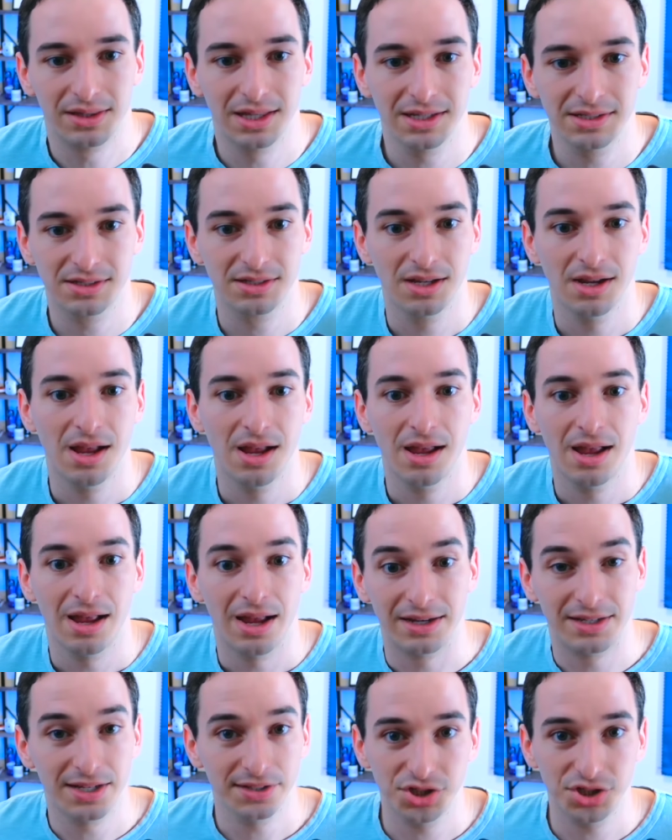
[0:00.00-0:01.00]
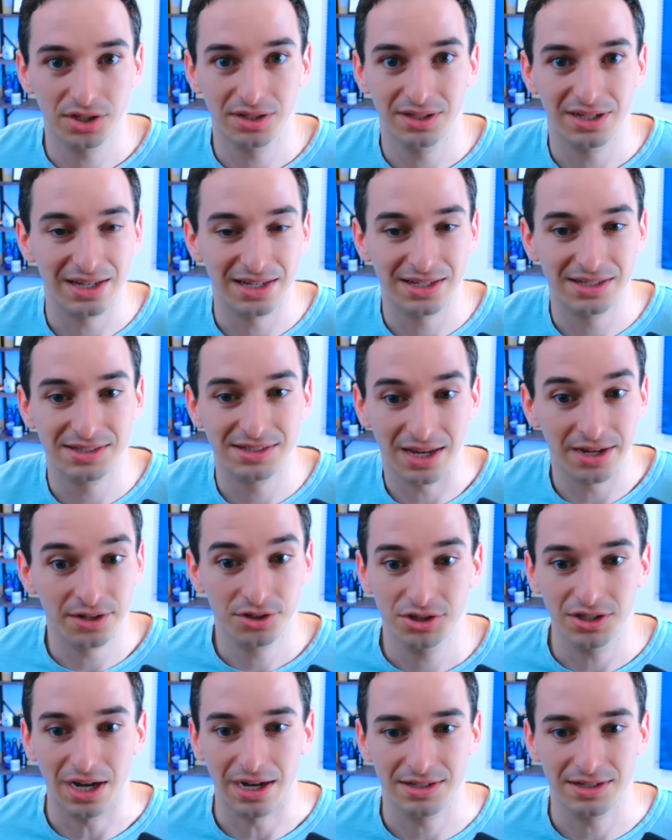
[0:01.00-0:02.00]
This addition is
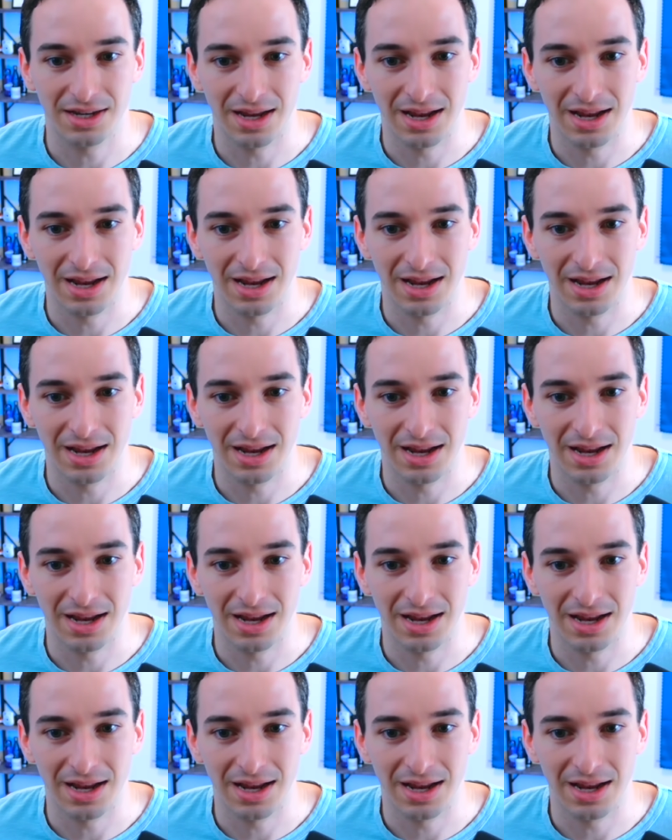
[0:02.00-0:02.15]
incorrect,